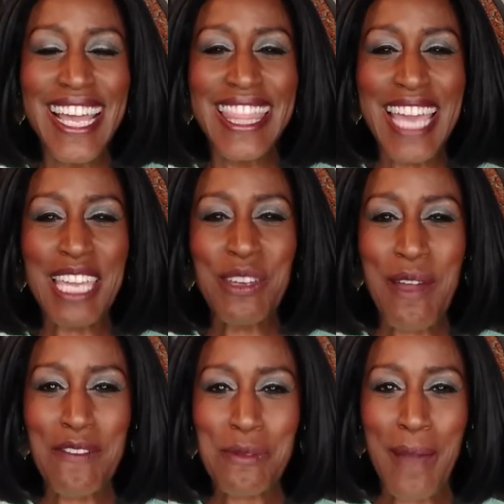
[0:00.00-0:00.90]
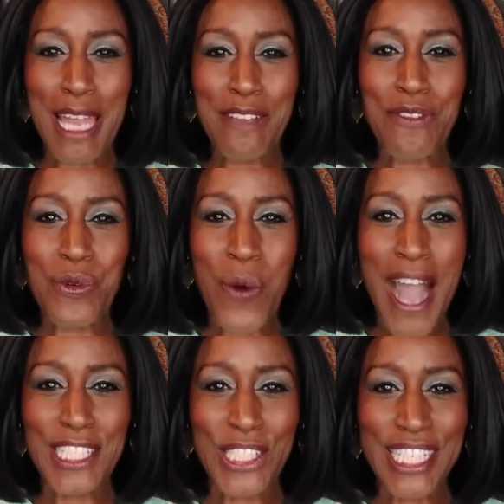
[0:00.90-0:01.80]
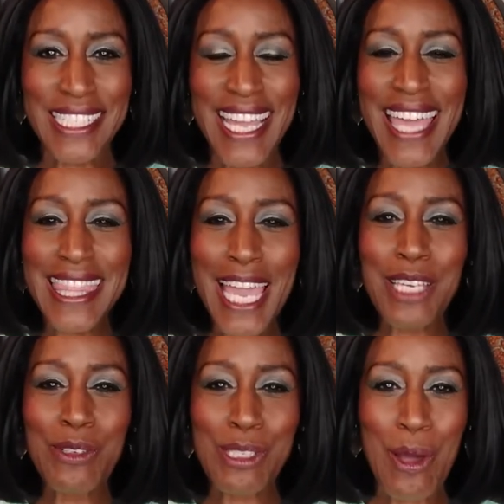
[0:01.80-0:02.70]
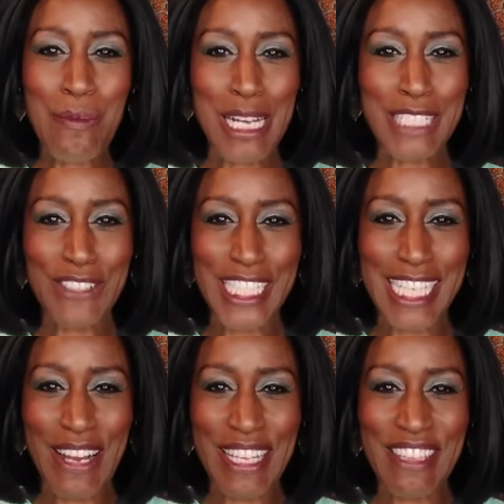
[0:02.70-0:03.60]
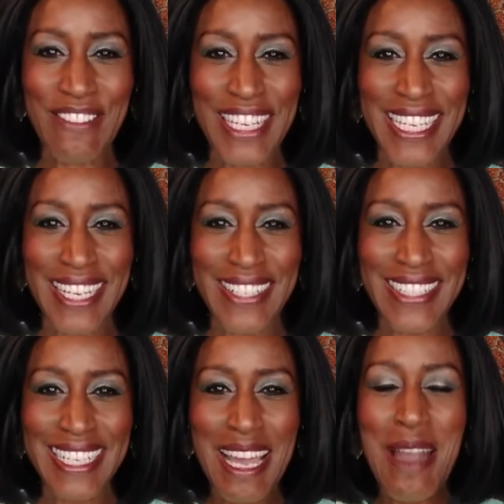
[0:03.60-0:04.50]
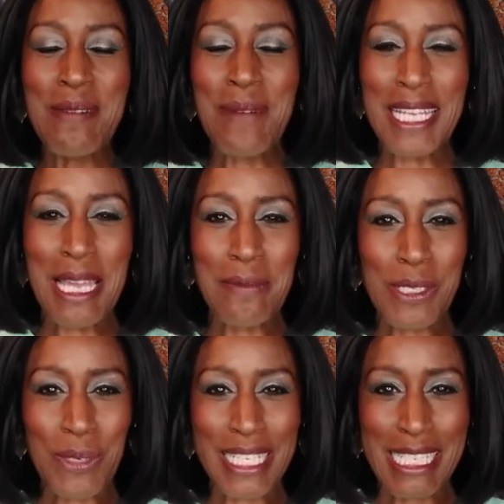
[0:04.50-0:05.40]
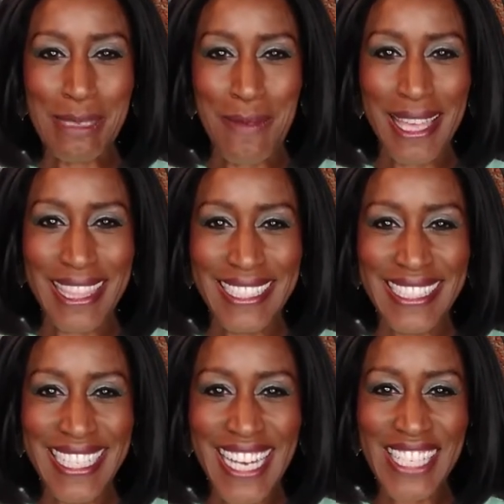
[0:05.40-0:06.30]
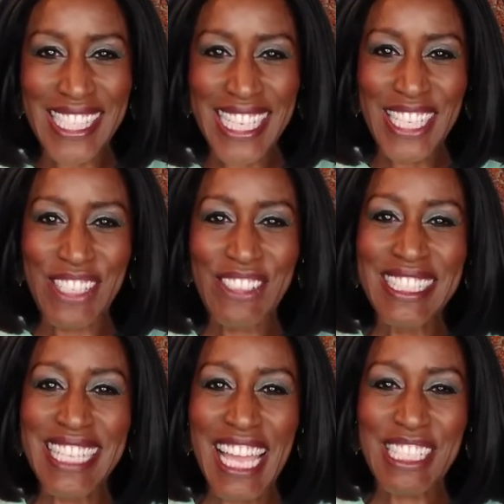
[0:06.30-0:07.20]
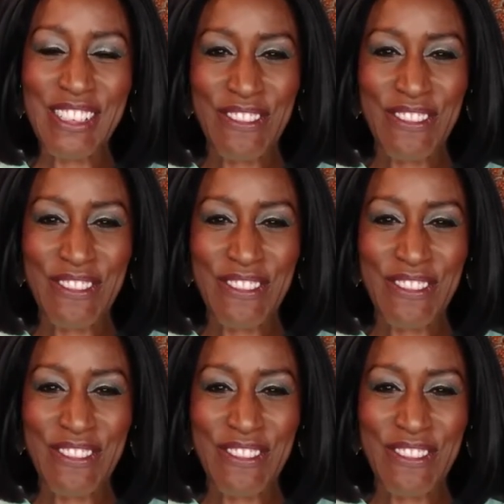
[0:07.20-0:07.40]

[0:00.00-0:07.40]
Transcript: Thank you everybody for watching and thank you so much for sharing the video. My name is Rikki Smith and I'll see you next